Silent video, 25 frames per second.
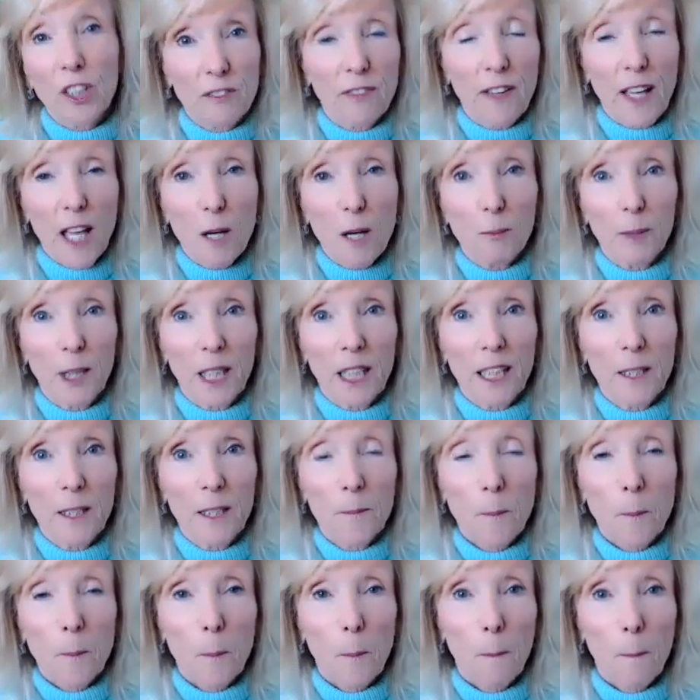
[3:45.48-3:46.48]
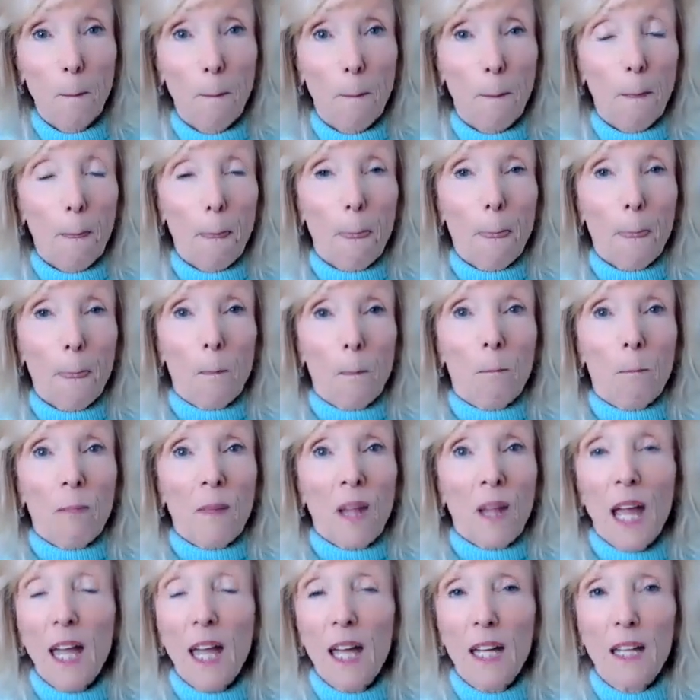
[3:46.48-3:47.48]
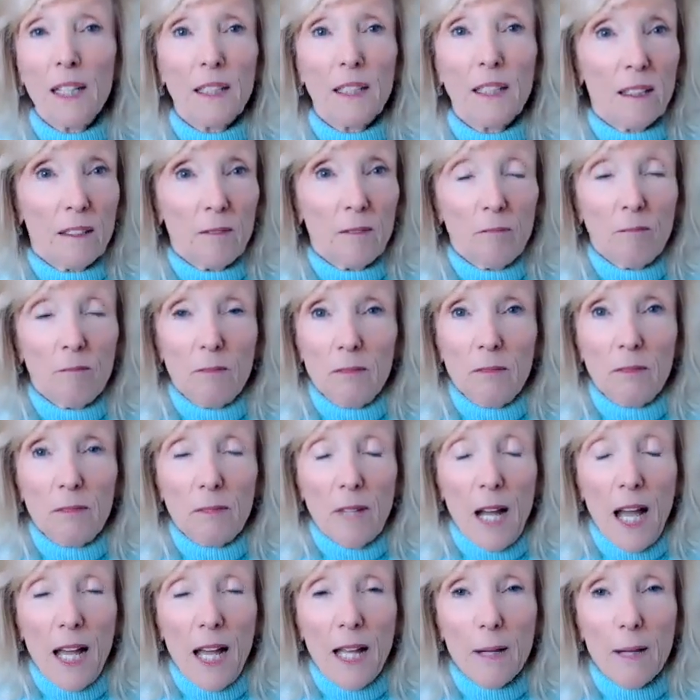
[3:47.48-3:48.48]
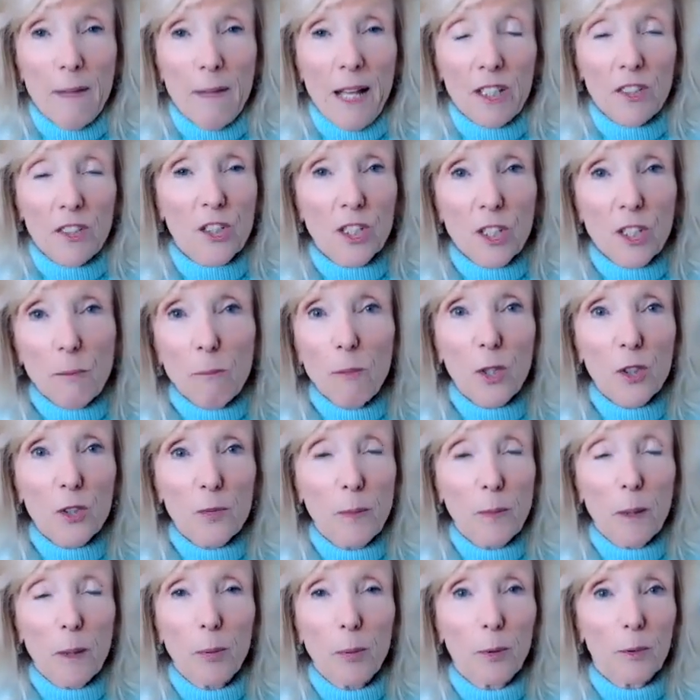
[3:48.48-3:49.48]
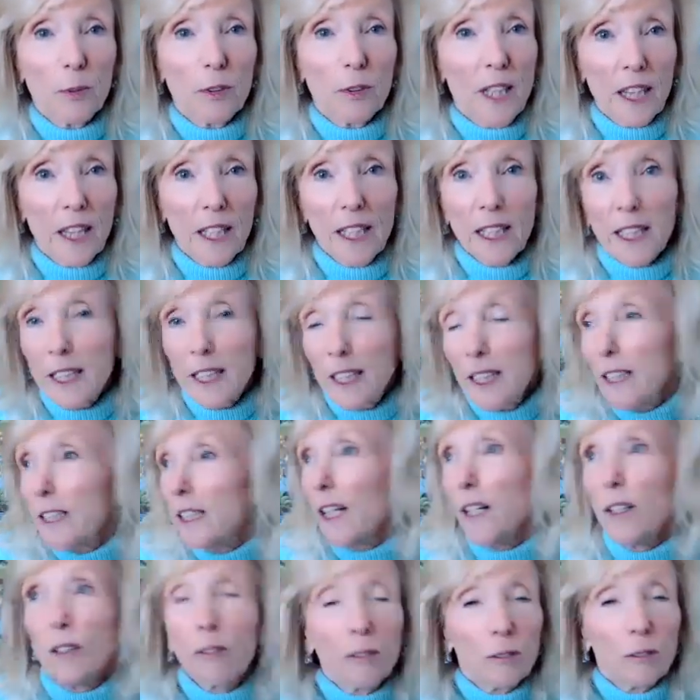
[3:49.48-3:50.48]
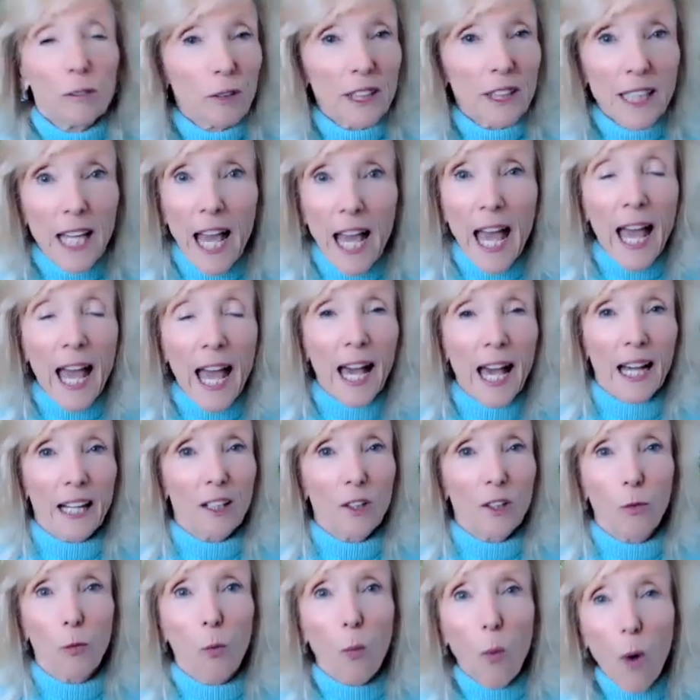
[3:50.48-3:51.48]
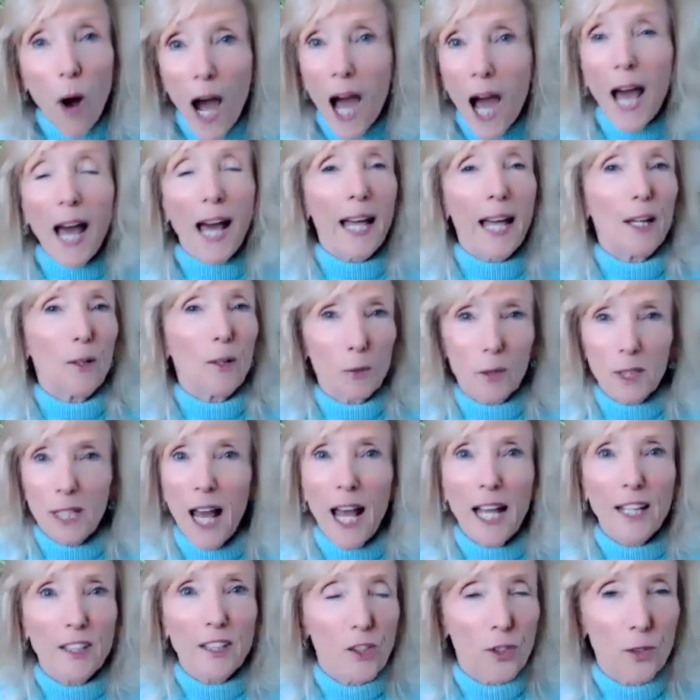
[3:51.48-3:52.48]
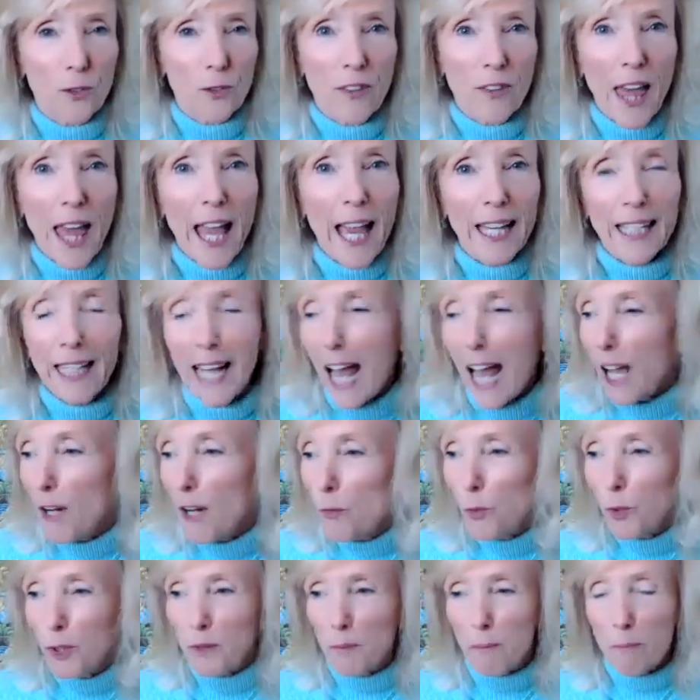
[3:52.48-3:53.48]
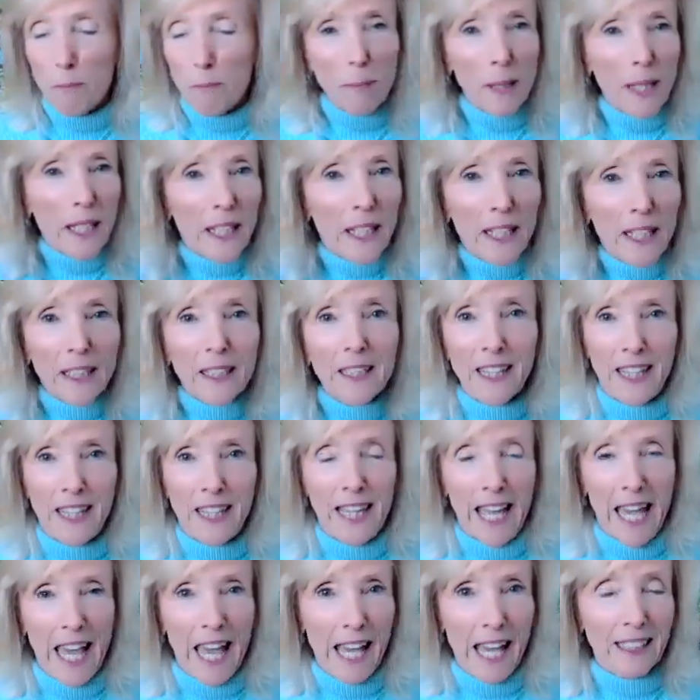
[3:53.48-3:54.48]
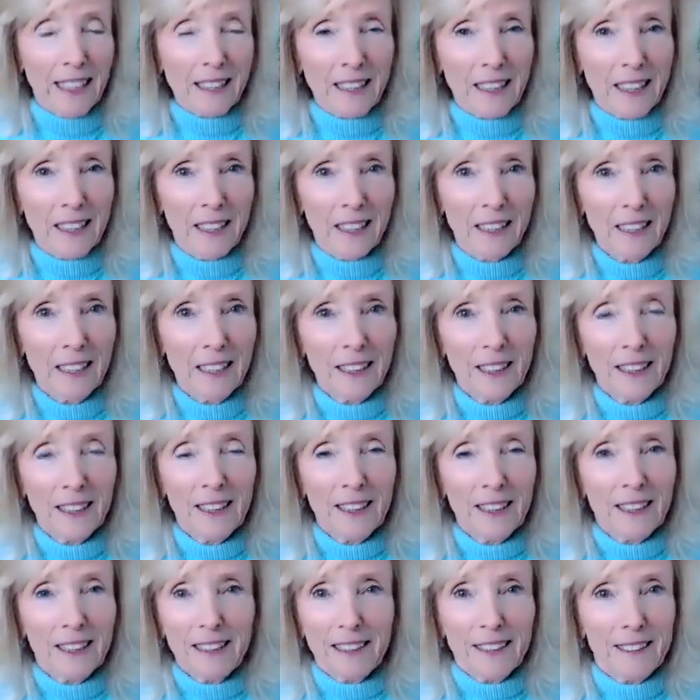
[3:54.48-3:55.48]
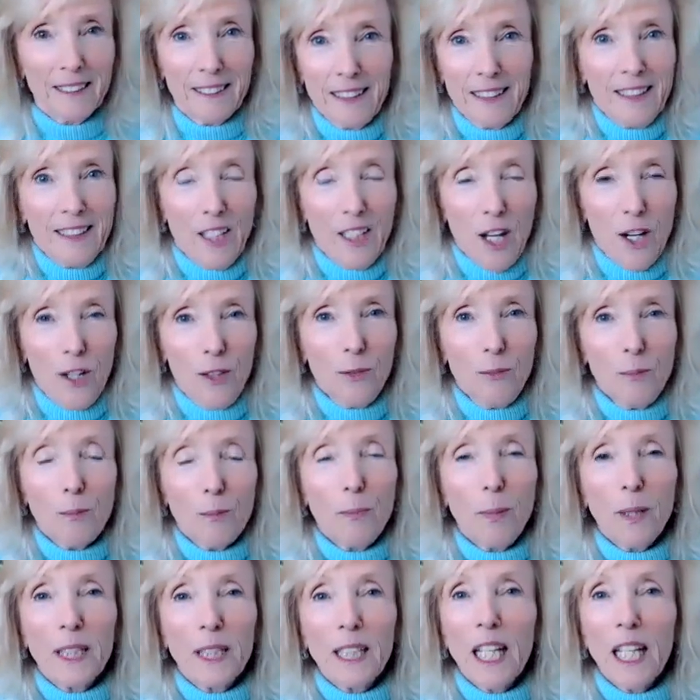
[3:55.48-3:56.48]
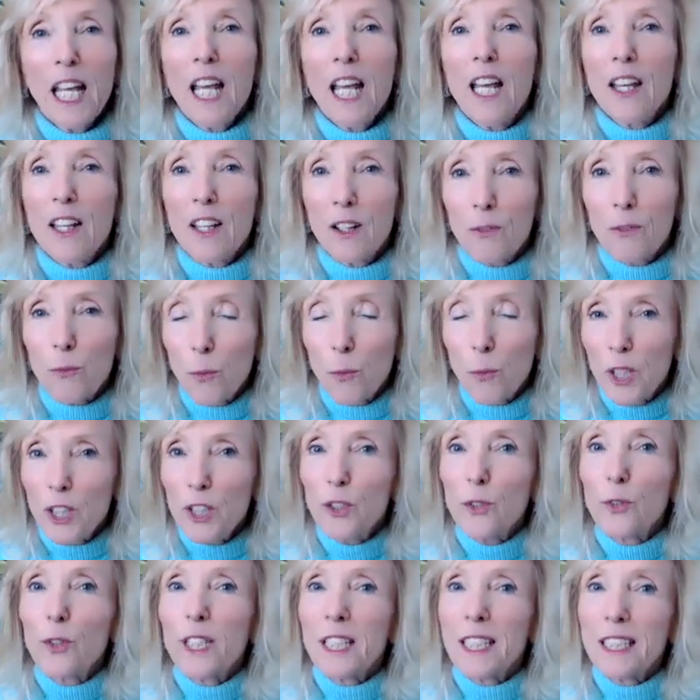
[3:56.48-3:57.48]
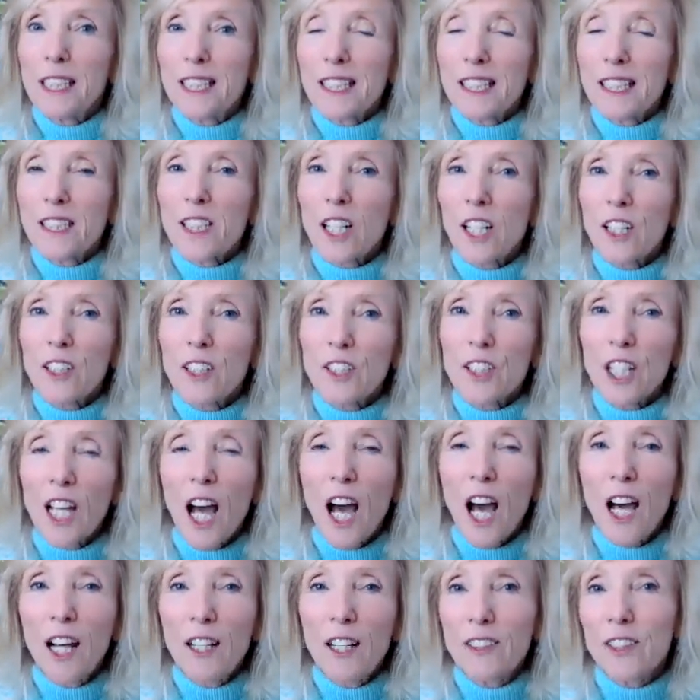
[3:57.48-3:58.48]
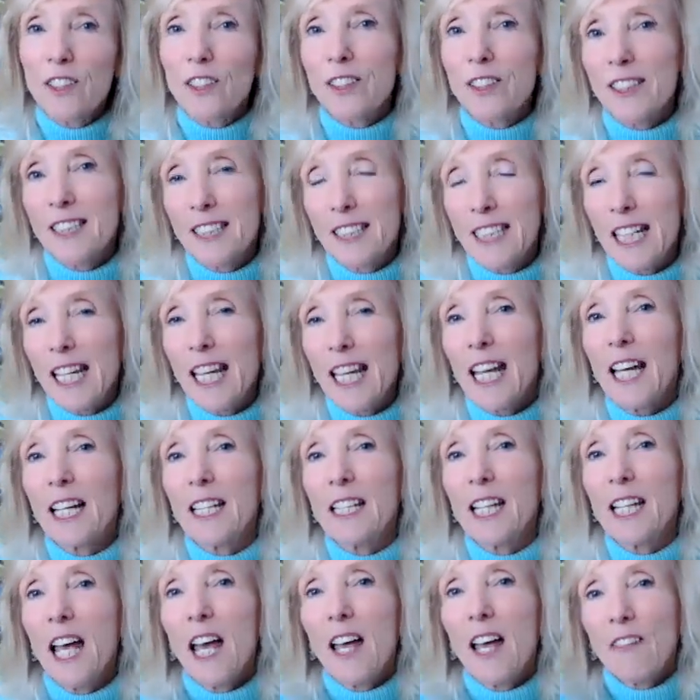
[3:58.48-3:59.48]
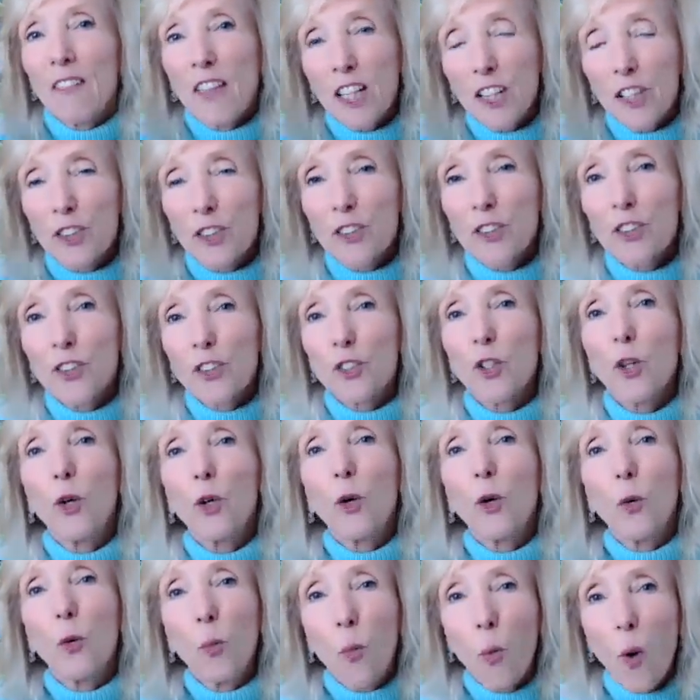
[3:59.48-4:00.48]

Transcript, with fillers: family, and I imagine that most people would think, you know, what the heck? Why would I do that? I wouldn't pick that, you know, but when you can start to understand that your soul